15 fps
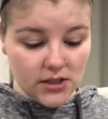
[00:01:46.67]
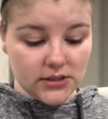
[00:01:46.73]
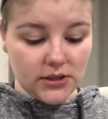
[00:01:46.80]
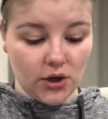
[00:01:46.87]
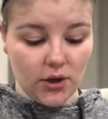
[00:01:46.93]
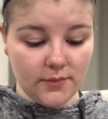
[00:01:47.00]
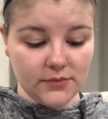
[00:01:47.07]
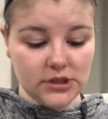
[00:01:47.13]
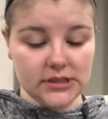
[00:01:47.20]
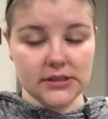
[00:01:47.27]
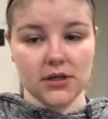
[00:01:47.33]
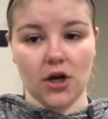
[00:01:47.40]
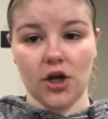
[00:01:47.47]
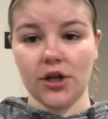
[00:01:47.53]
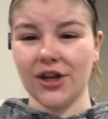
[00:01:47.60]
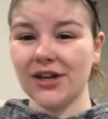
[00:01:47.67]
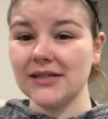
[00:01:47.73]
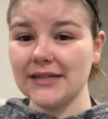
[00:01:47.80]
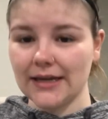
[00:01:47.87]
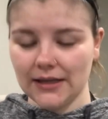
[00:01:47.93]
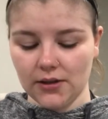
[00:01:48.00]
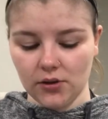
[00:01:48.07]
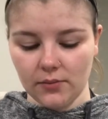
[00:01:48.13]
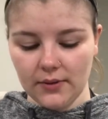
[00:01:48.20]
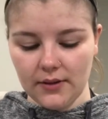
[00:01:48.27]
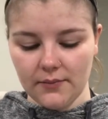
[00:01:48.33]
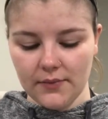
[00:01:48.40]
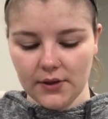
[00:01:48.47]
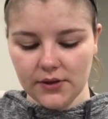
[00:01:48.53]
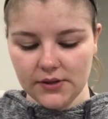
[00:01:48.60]
So I'm just only going to take a little
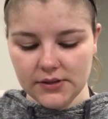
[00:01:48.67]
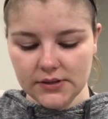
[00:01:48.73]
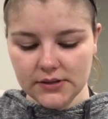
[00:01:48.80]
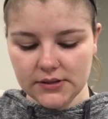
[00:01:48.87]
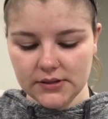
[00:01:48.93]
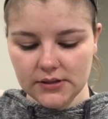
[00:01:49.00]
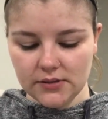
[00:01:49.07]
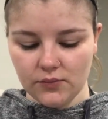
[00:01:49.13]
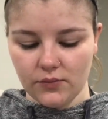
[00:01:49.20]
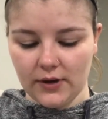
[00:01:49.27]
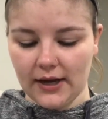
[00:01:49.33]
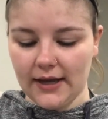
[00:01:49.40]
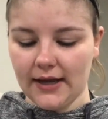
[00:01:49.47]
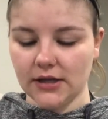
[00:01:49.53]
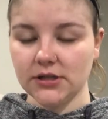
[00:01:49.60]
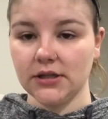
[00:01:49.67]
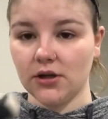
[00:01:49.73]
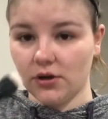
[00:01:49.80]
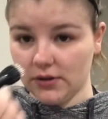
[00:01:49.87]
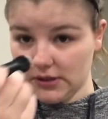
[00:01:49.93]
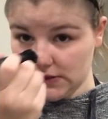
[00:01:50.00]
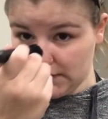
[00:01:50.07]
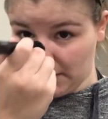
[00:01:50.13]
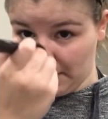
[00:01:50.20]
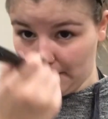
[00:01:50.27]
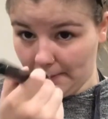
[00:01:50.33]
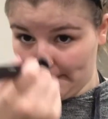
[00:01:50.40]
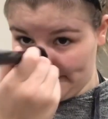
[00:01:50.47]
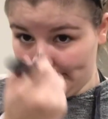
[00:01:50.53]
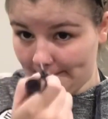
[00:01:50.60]
bit, because when I actually got this
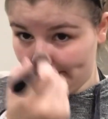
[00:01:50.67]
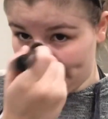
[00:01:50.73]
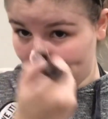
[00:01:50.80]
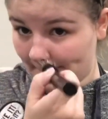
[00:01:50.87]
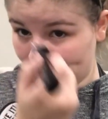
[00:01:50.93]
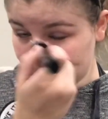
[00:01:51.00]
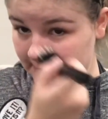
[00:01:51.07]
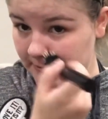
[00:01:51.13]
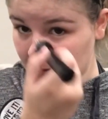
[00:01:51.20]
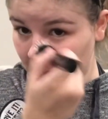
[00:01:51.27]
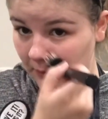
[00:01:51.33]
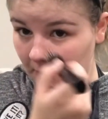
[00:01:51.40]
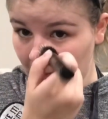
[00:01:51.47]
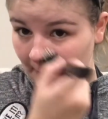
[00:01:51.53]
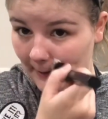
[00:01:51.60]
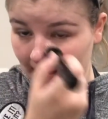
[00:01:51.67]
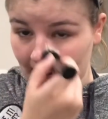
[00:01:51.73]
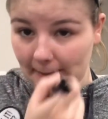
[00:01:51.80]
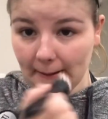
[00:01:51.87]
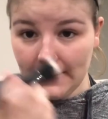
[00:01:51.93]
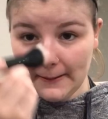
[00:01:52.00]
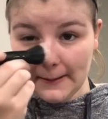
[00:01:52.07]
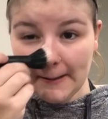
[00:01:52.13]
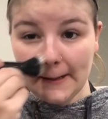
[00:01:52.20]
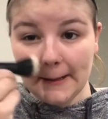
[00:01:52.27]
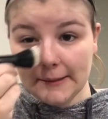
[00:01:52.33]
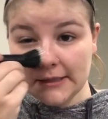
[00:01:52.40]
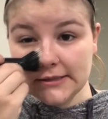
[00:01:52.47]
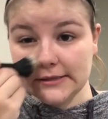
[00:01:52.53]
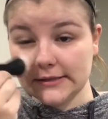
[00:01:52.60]
from the store, Mecca,
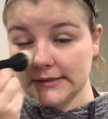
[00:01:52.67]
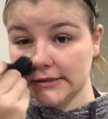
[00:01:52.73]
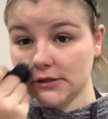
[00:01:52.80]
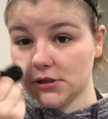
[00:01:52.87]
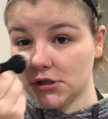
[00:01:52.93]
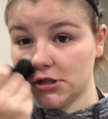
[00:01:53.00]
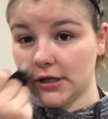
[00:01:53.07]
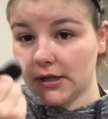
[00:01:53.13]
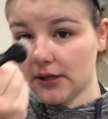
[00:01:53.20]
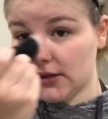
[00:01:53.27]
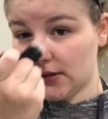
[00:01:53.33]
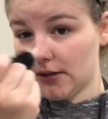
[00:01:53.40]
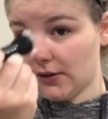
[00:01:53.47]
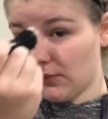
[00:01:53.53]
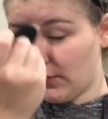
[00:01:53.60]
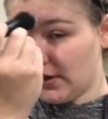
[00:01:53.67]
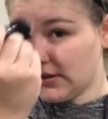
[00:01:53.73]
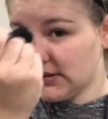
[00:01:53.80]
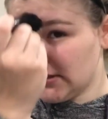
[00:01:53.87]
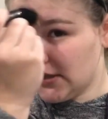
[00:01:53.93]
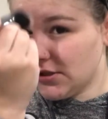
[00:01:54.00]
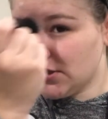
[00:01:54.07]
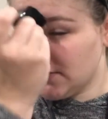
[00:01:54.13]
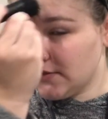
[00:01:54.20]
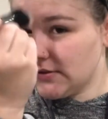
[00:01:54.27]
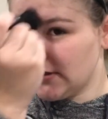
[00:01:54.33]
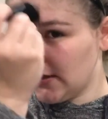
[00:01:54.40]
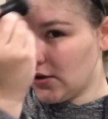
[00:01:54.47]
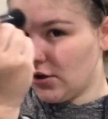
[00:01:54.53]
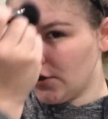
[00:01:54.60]
this chick that works there, she
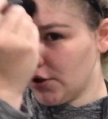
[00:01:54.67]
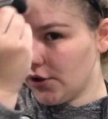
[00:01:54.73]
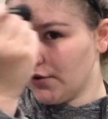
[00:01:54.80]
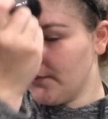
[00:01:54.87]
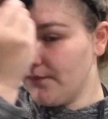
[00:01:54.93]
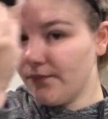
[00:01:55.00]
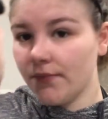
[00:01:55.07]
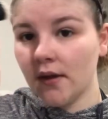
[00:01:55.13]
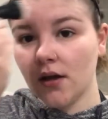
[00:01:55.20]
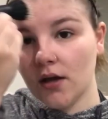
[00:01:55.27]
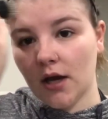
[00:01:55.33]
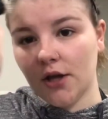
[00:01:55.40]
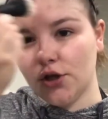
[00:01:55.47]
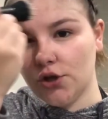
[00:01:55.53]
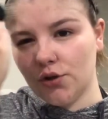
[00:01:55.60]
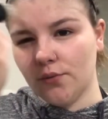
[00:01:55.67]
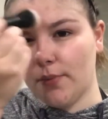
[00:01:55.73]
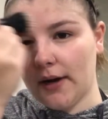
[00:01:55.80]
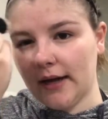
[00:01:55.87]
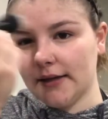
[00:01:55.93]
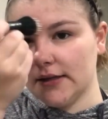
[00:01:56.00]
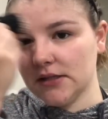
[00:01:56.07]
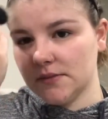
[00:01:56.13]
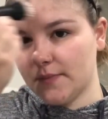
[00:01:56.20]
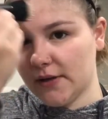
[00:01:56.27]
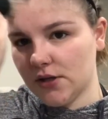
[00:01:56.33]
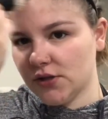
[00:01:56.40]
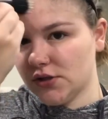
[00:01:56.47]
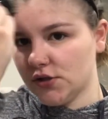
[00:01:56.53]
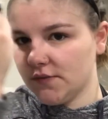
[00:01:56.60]
was like, oh, you know, are you buying this
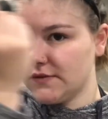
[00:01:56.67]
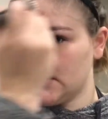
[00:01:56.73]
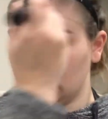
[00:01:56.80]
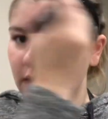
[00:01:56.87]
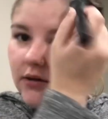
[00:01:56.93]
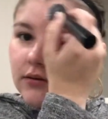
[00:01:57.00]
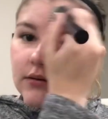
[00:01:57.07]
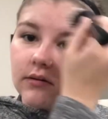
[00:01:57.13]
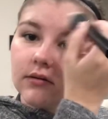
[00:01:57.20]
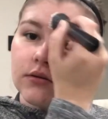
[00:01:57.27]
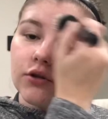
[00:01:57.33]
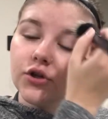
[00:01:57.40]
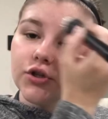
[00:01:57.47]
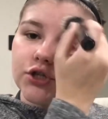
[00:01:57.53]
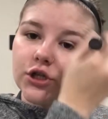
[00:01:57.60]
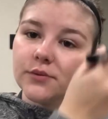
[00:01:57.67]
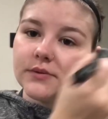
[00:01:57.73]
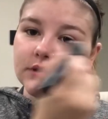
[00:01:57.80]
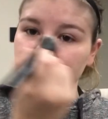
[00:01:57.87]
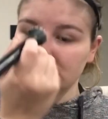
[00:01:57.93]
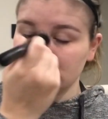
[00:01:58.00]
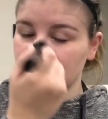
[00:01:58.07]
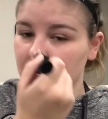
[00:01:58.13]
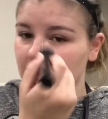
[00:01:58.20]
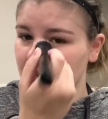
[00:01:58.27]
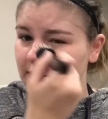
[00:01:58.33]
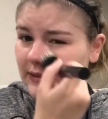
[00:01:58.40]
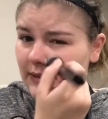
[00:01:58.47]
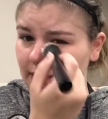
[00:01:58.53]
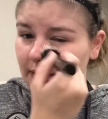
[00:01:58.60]
because you've seen YouTubers use it? And
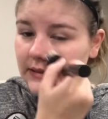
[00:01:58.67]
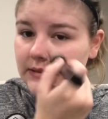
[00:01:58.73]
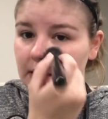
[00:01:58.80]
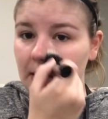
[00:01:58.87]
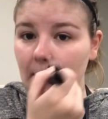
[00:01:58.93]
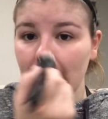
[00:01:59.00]
I said yes.